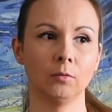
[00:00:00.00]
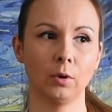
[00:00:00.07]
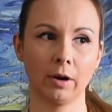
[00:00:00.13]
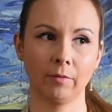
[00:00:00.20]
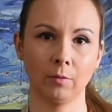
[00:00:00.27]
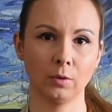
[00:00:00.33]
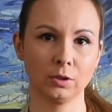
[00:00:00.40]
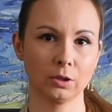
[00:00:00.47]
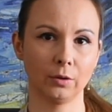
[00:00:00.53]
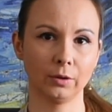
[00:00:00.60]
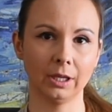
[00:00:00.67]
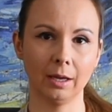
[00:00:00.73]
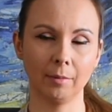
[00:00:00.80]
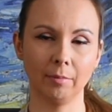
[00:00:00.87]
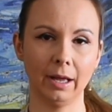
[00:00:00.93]
whatever was
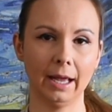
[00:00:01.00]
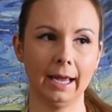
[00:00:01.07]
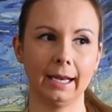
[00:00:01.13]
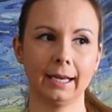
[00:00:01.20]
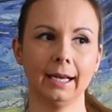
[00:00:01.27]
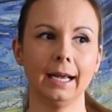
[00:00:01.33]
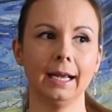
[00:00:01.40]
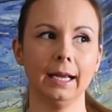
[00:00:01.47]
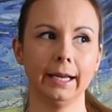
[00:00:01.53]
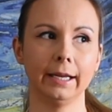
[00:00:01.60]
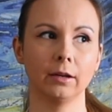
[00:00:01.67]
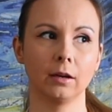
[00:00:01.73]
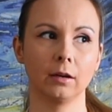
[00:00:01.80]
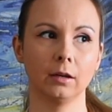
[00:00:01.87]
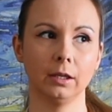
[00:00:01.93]
on their back,
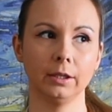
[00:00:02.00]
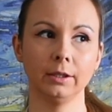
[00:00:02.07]
and